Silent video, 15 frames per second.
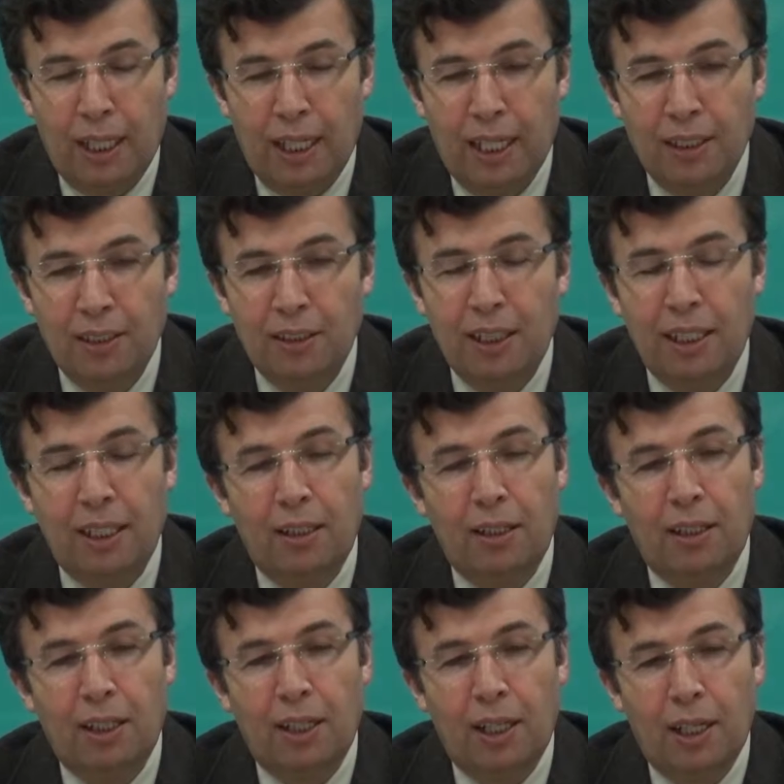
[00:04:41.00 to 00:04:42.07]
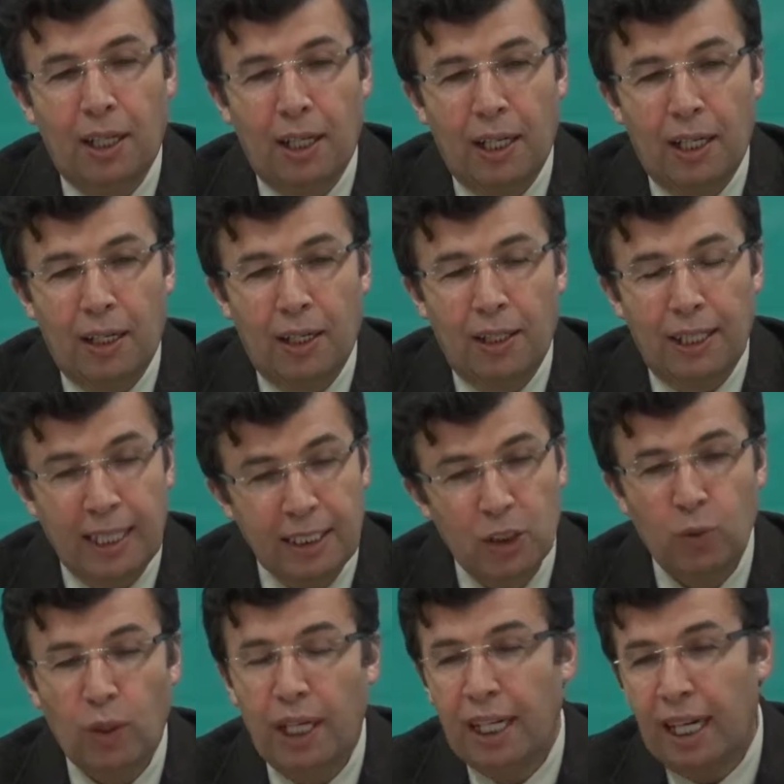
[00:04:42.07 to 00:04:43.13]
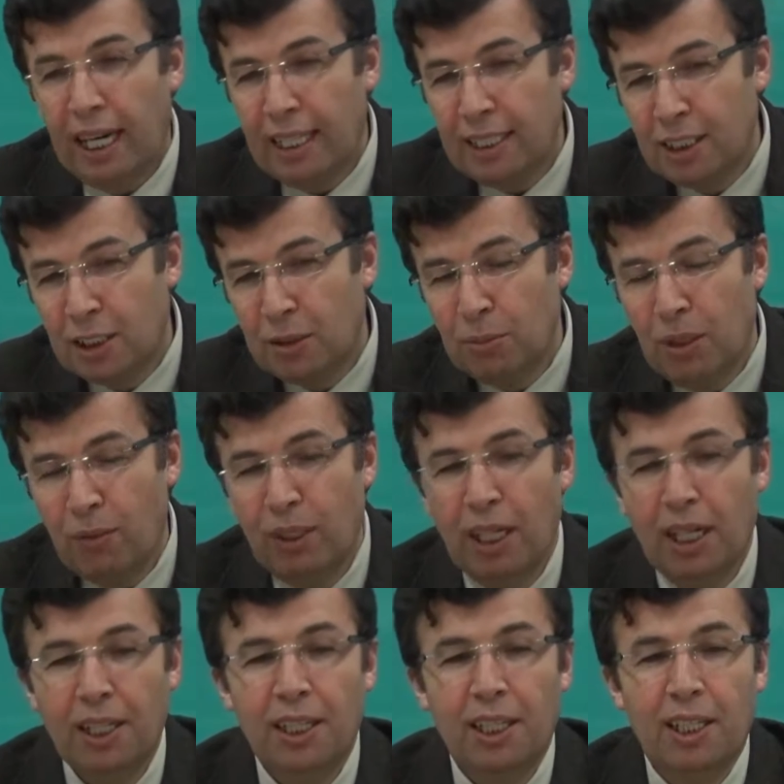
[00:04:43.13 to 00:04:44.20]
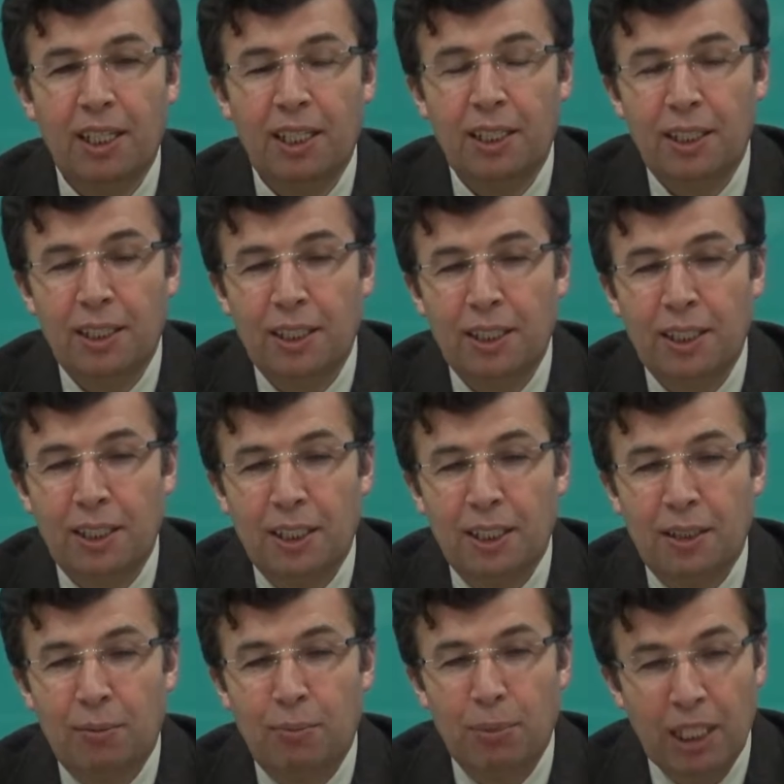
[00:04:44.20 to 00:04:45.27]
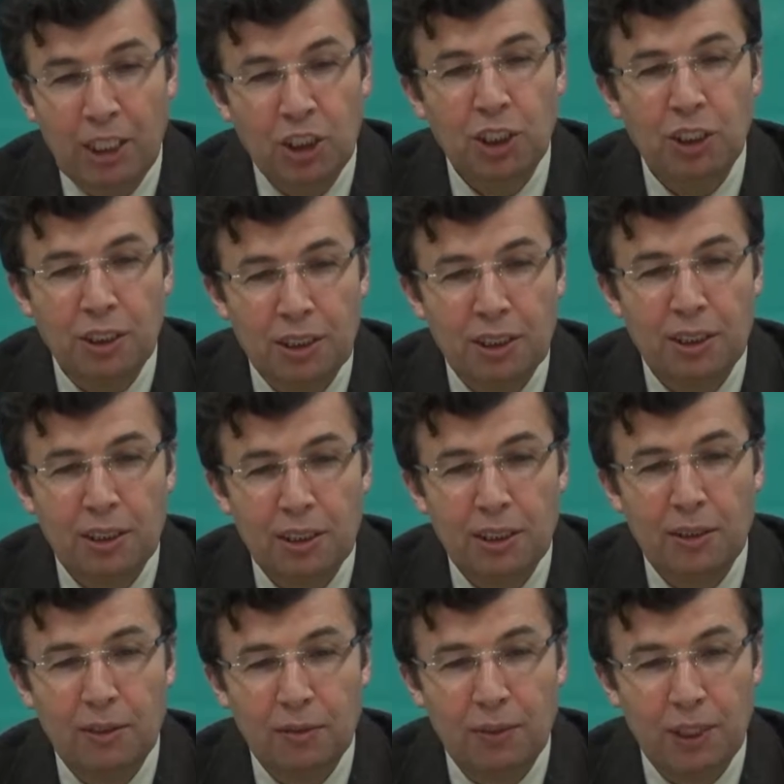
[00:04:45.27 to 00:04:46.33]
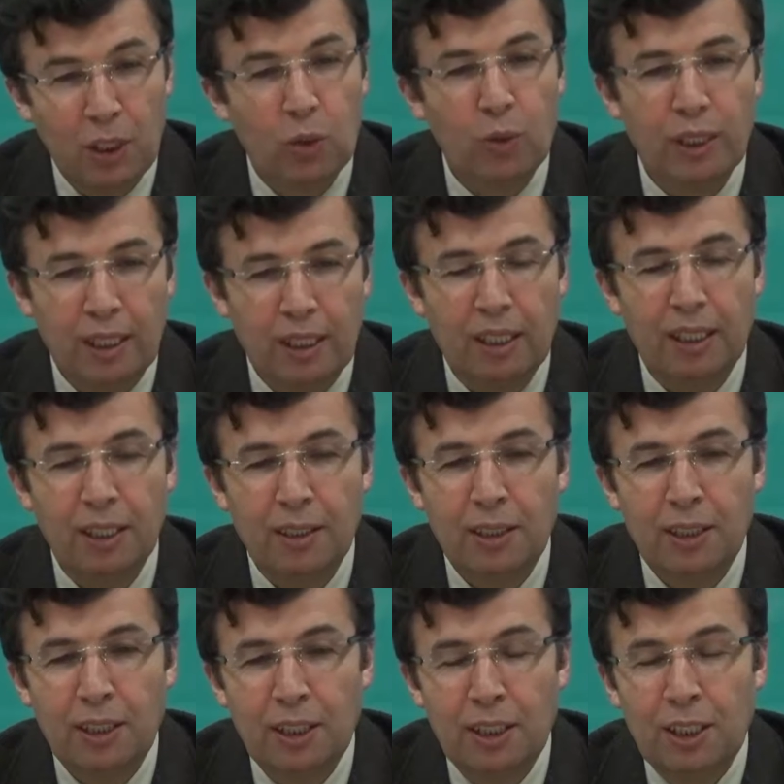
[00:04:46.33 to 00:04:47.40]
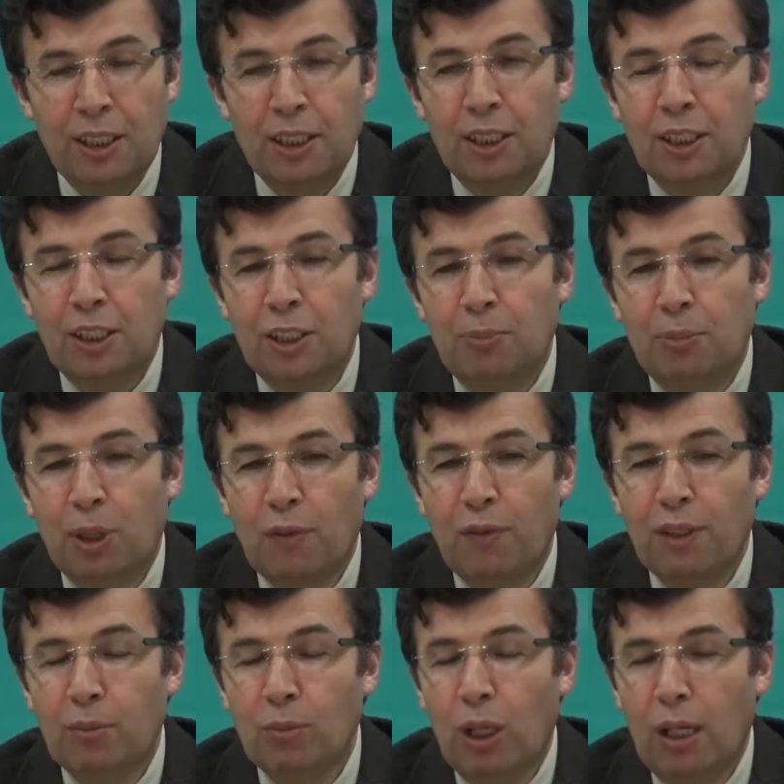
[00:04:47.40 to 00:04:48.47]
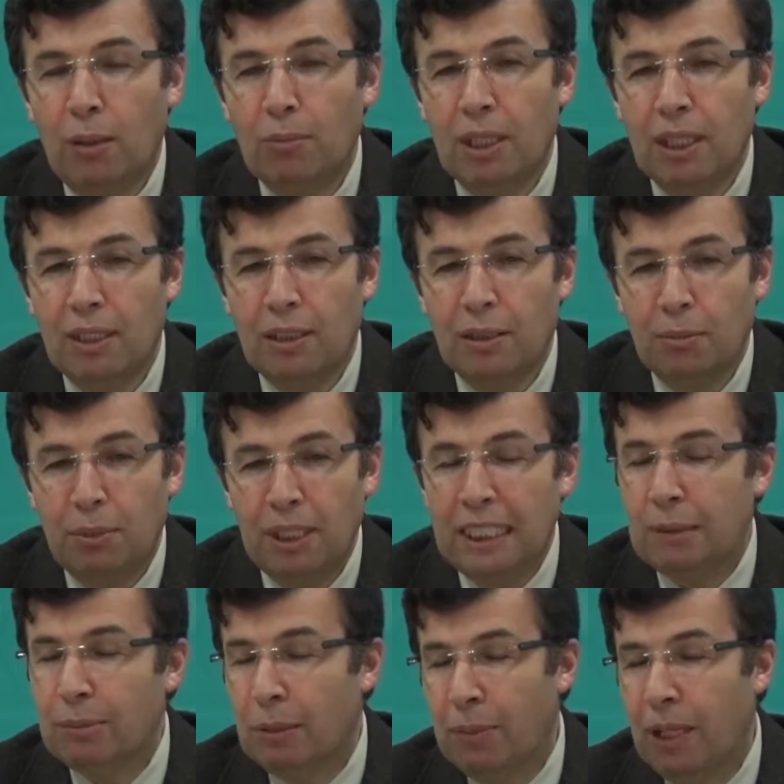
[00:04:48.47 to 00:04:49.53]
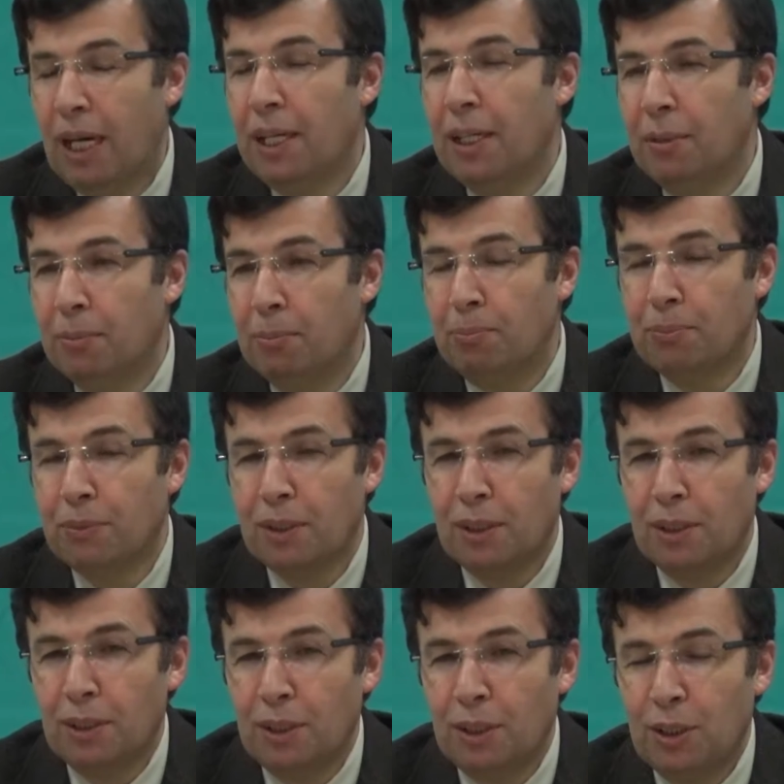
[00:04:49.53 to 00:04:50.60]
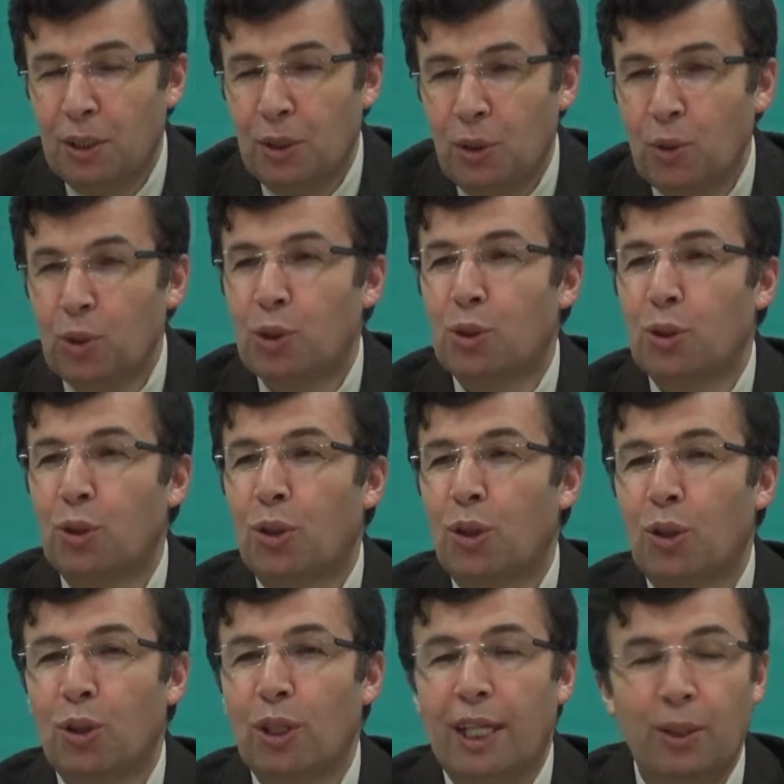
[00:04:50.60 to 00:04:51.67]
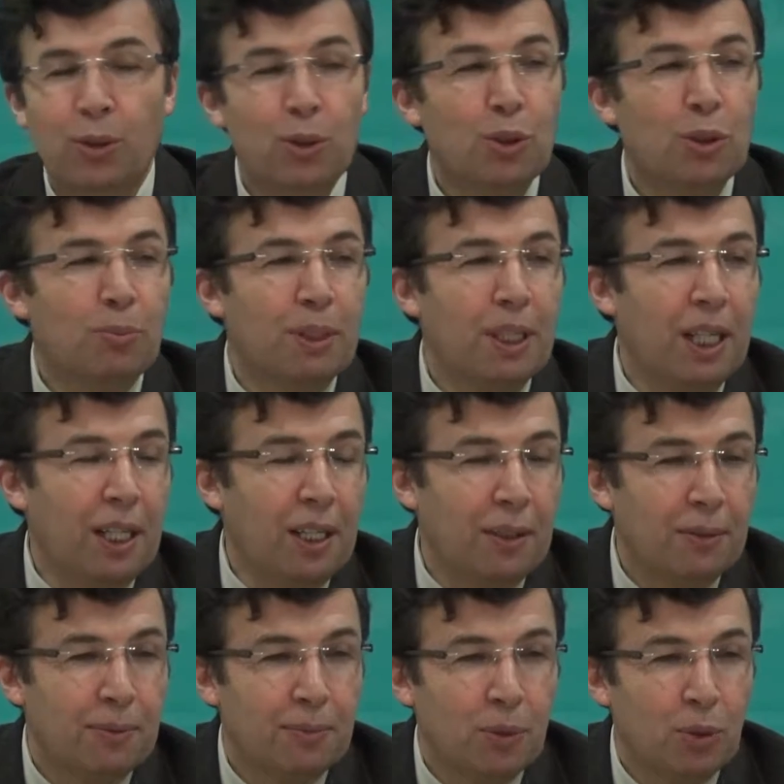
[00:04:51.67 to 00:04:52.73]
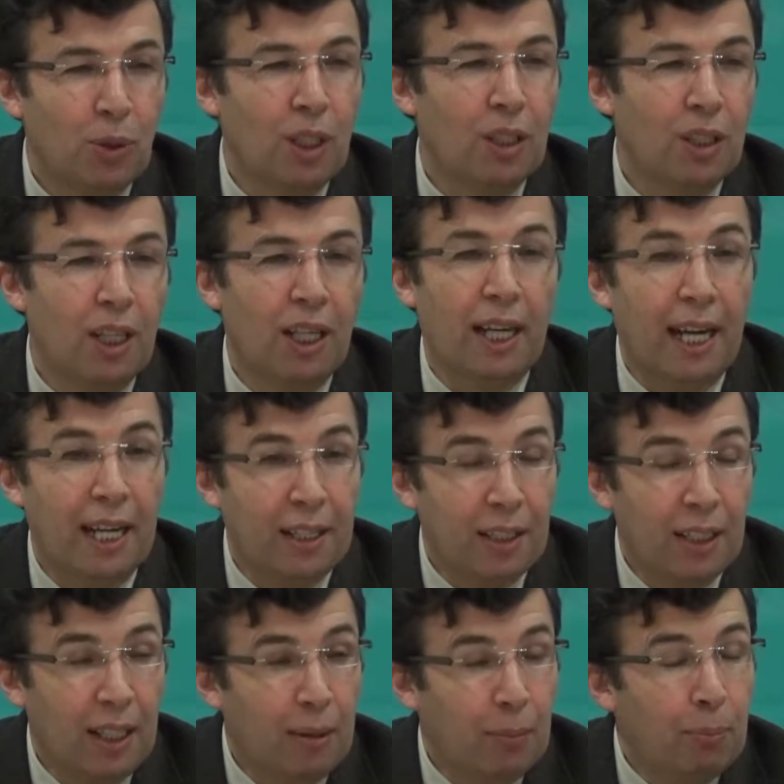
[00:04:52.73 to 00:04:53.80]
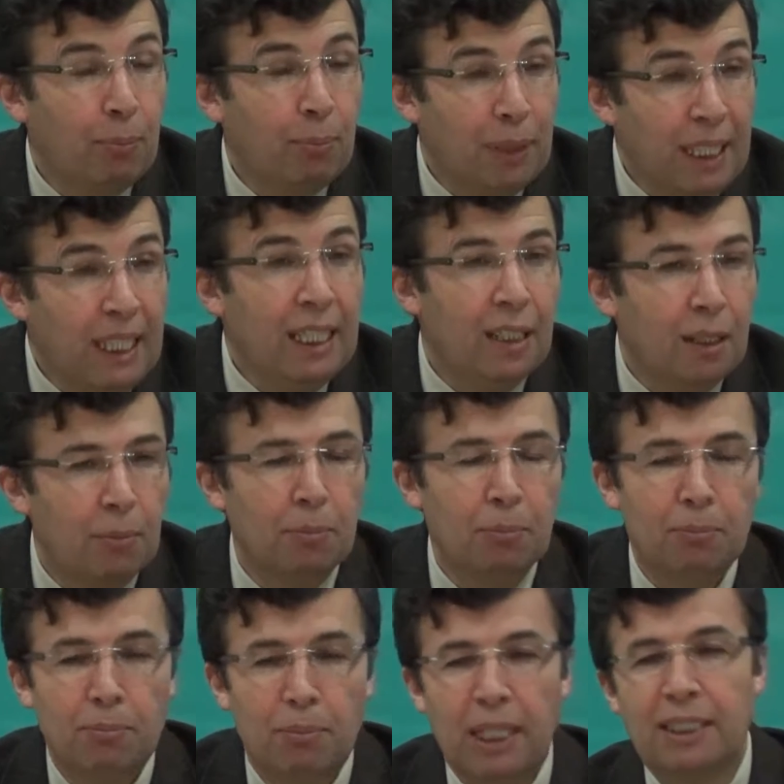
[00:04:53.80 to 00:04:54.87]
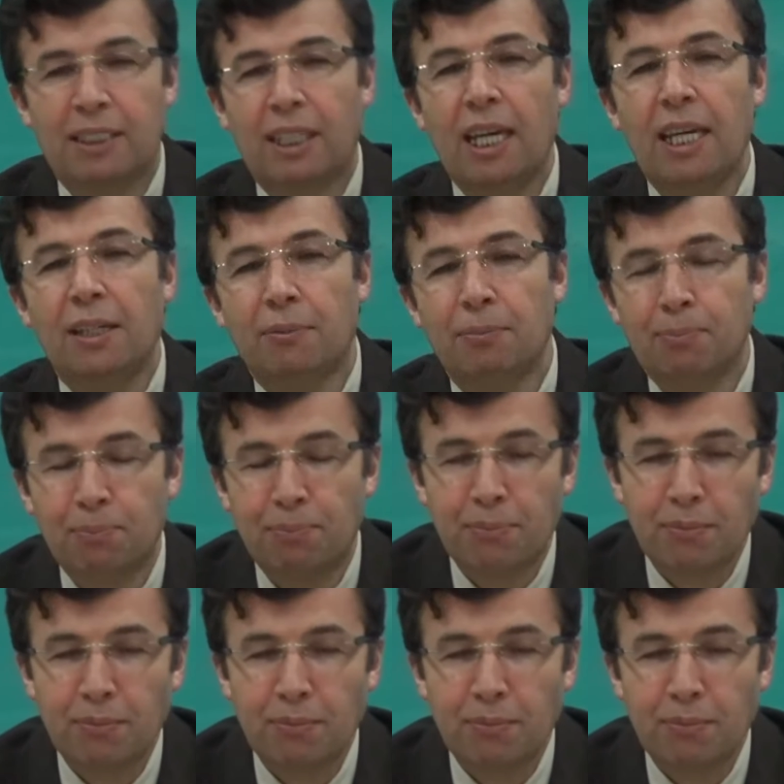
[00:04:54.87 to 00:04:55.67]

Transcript: And that's why, as Mevlana mentions frequently, the Prophet Muhammad, peace be upon him, used to call and used to pray to Allah and plea him by saying,